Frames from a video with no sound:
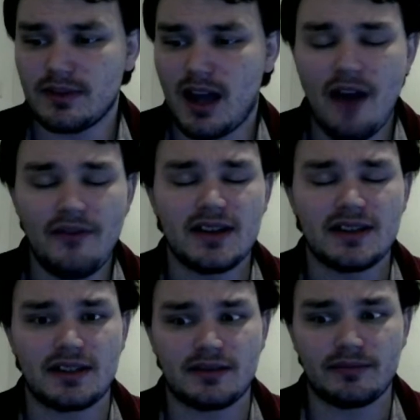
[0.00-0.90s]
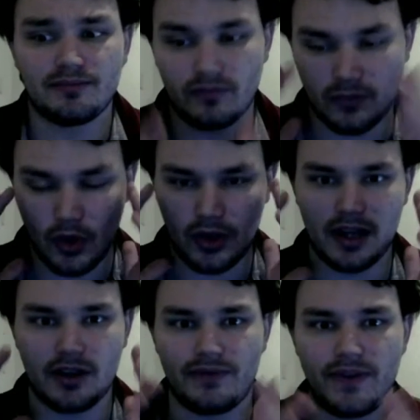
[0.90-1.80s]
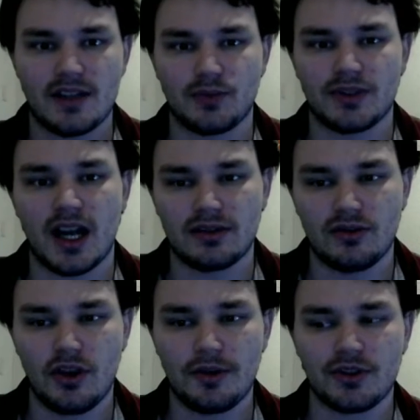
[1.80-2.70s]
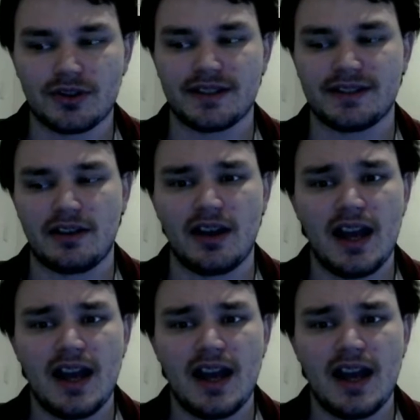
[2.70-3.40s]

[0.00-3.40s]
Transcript: obvious look on her face when talking to normal girls because they're